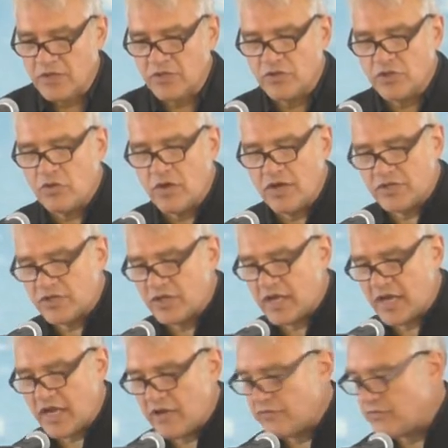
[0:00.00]
So the question
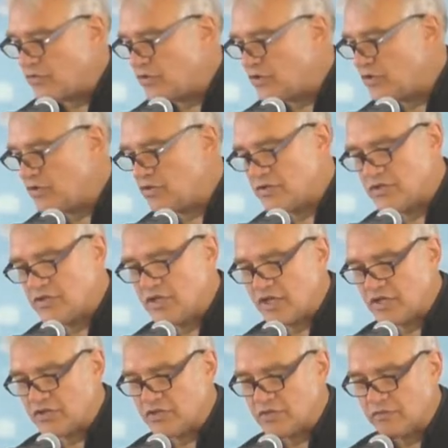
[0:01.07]
I have for you is
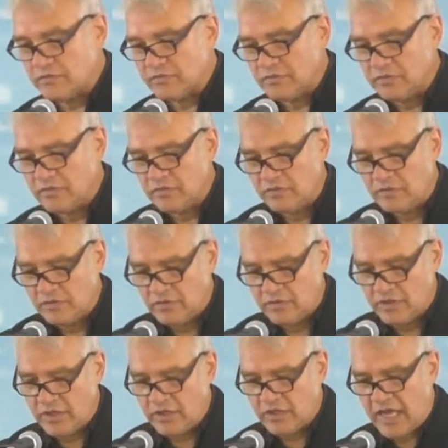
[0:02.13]
this,
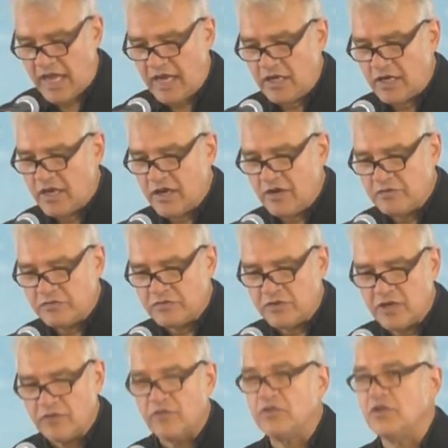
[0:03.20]
in light of
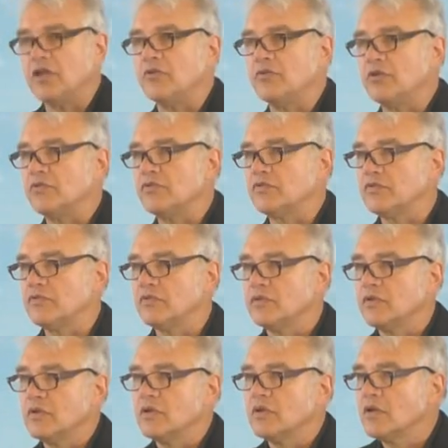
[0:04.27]
everything we've
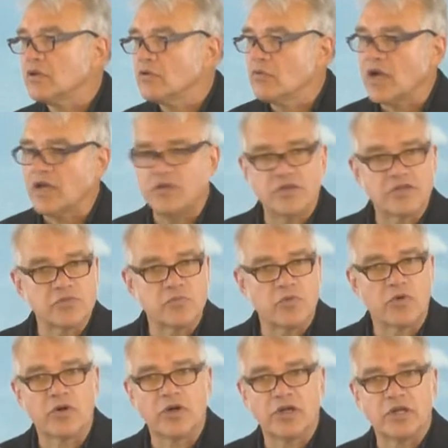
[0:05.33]
read this
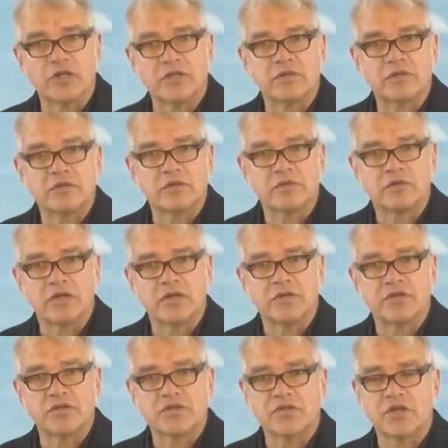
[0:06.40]
morning and
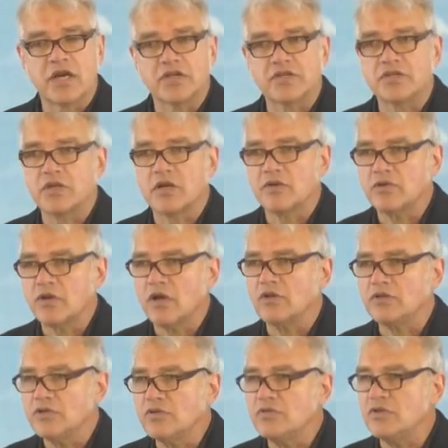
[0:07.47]
discussed, are
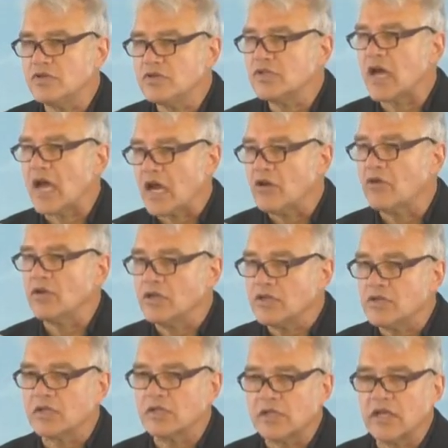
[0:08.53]
you desiring
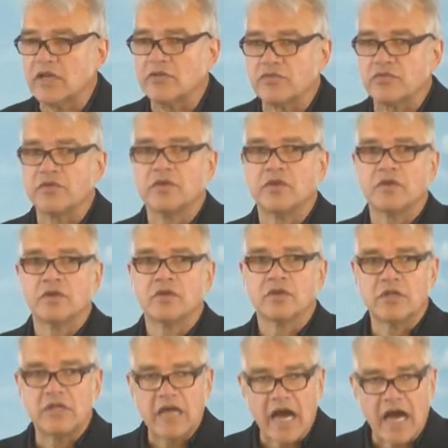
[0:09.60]
to live
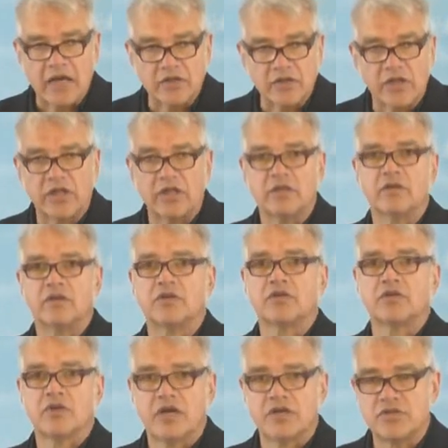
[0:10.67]
godly in
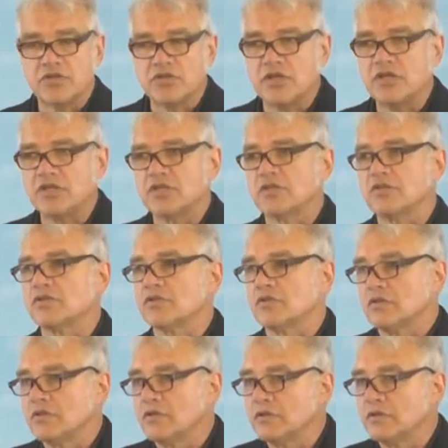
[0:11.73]
Christ Jesus?